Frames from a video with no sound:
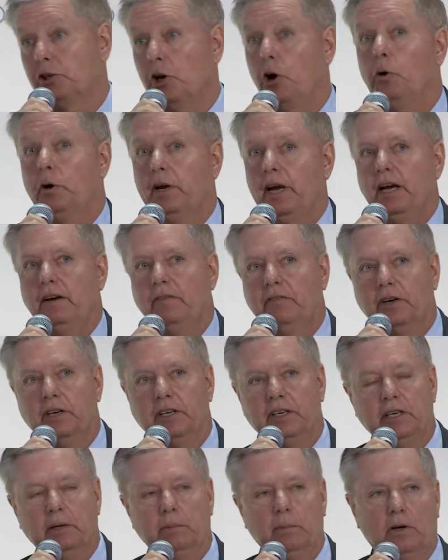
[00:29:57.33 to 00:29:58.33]
okay for a
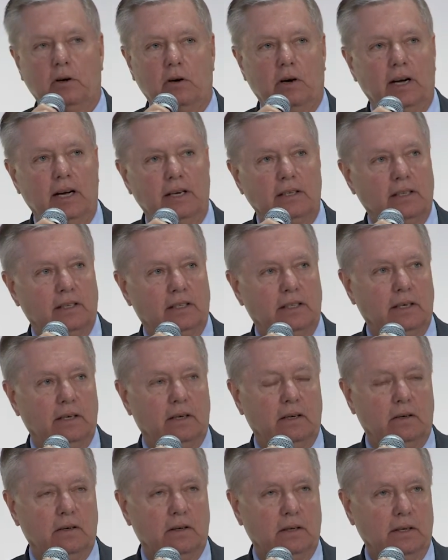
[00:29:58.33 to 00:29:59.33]
Democrat to
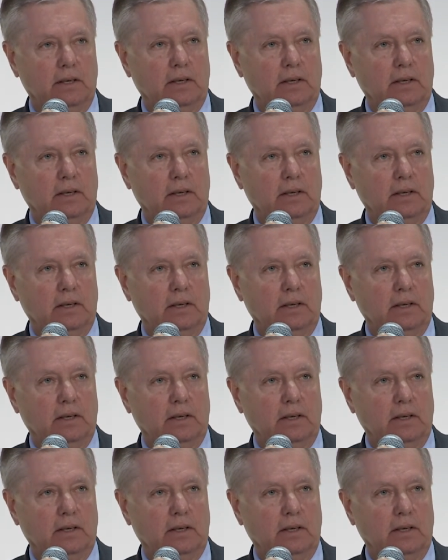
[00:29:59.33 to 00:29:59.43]
tell